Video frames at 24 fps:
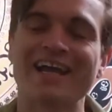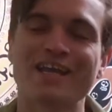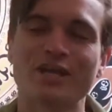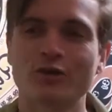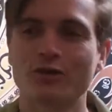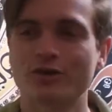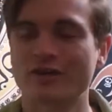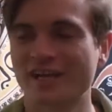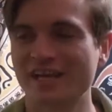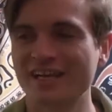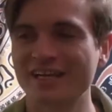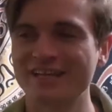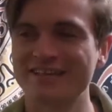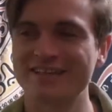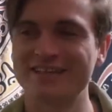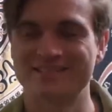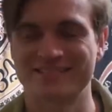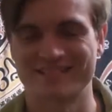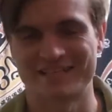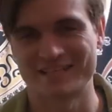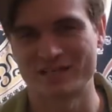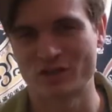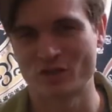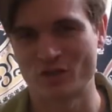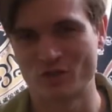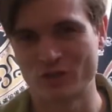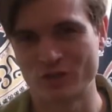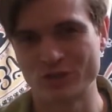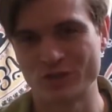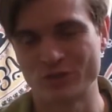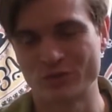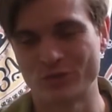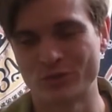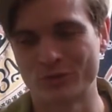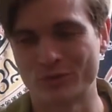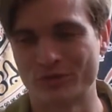created this
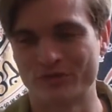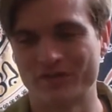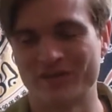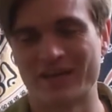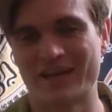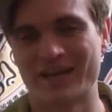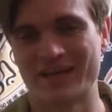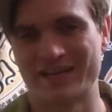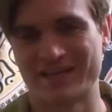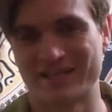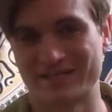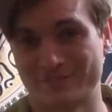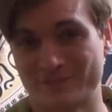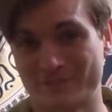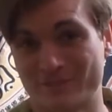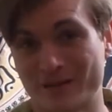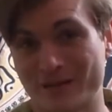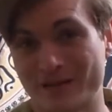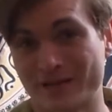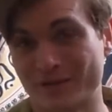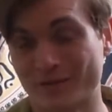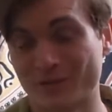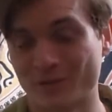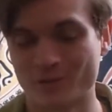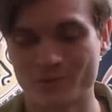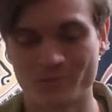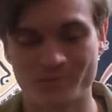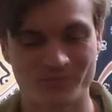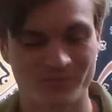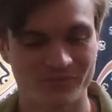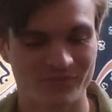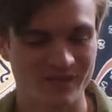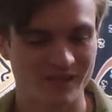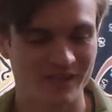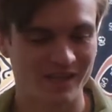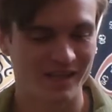individual that is Michael.
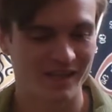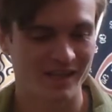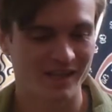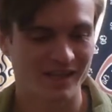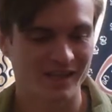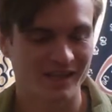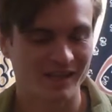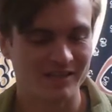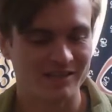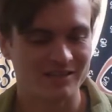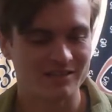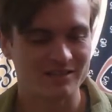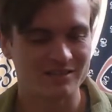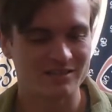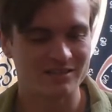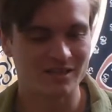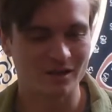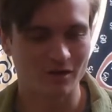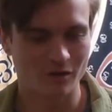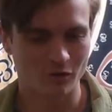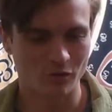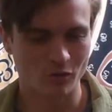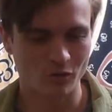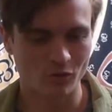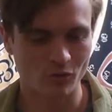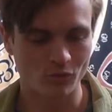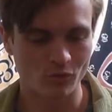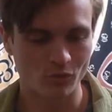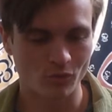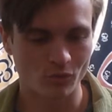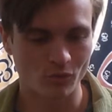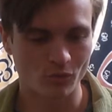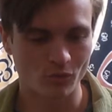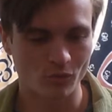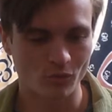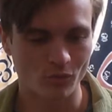So
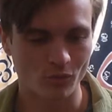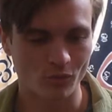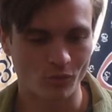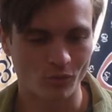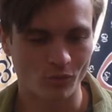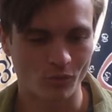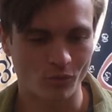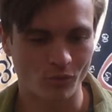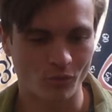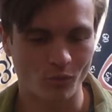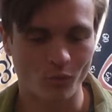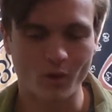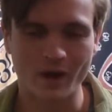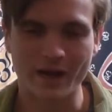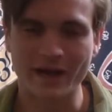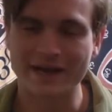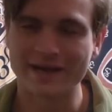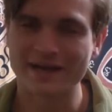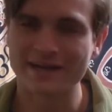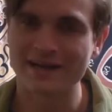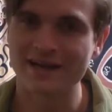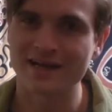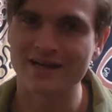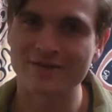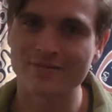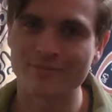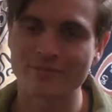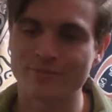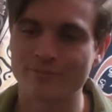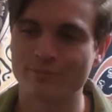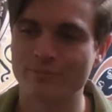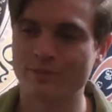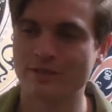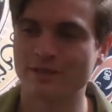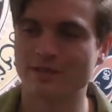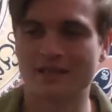why not
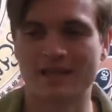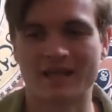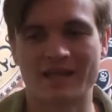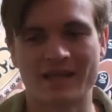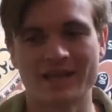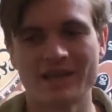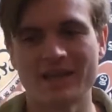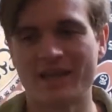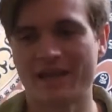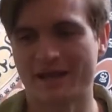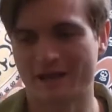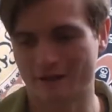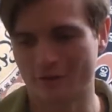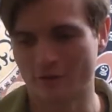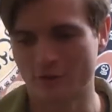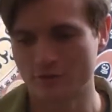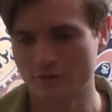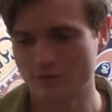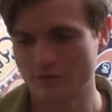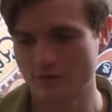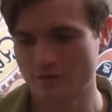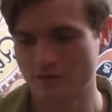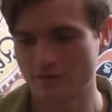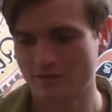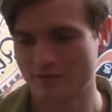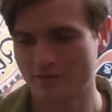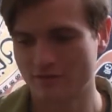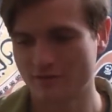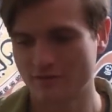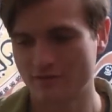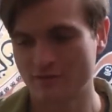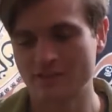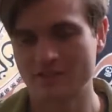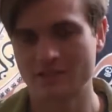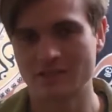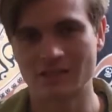play out
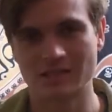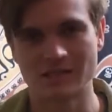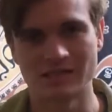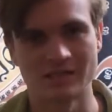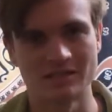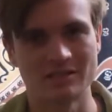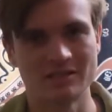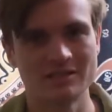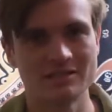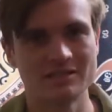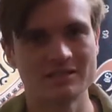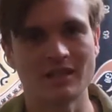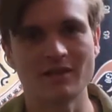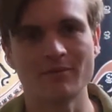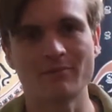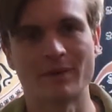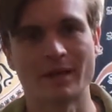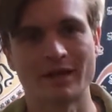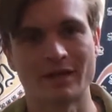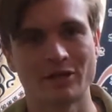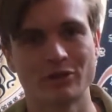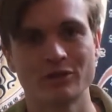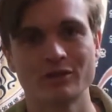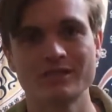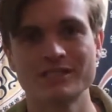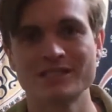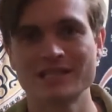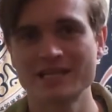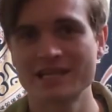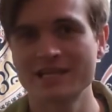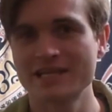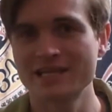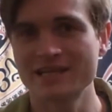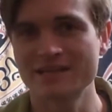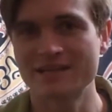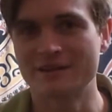the scenes that Michael is
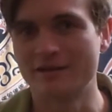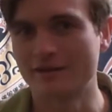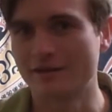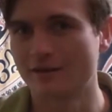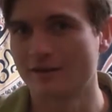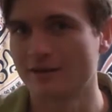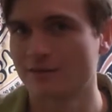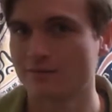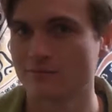in?